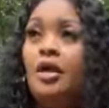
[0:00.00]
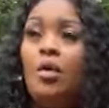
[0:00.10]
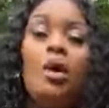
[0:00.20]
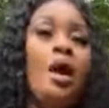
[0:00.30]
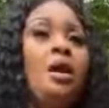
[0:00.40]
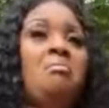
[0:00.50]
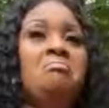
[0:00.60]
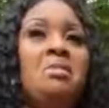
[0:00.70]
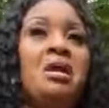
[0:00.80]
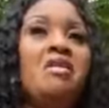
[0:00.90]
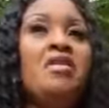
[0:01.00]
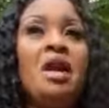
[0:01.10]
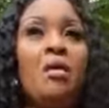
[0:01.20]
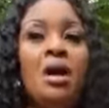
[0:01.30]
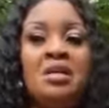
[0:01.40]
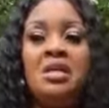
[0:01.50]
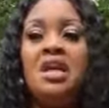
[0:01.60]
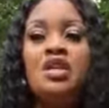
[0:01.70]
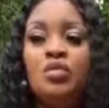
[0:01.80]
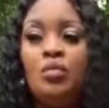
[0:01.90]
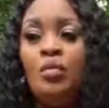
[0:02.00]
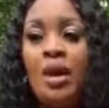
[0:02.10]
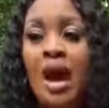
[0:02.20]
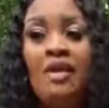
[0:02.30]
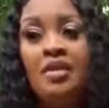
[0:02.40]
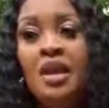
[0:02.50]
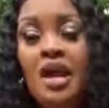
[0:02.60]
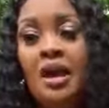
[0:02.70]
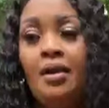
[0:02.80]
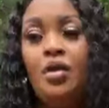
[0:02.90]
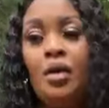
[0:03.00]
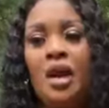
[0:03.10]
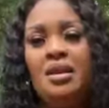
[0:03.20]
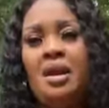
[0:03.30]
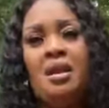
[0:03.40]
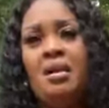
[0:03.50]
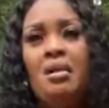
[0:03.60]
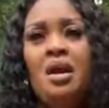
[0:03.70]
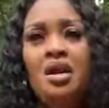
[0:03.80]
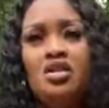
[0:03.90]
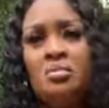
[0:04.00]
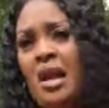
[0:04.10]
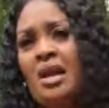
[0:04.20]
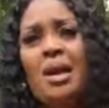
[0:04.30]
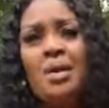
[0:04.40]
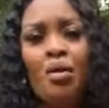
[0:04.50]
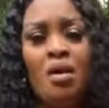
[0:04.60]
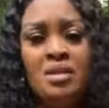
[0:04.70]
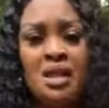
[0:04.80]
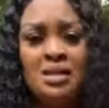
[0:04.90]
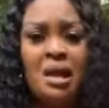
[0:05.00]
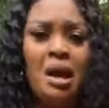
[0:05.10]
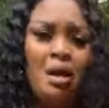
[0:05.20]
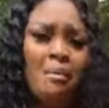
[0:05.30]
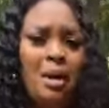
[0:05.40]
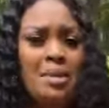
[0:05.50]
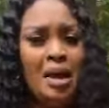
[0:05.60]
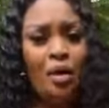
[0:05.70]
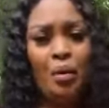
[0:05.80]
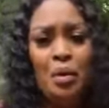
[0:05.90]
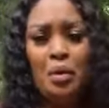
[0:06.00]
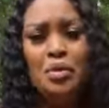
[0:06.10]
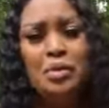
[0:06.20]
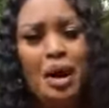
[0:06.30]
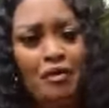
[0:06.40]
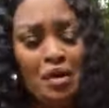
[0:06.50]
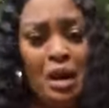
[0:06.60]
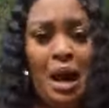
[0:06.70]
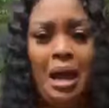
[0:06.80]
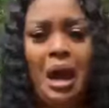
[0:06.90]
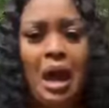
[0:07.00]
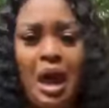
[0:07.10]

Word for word: the way even our kids we have in here, you can hear, like my boys, they say, oh, mommy, I don't want to go to Africa.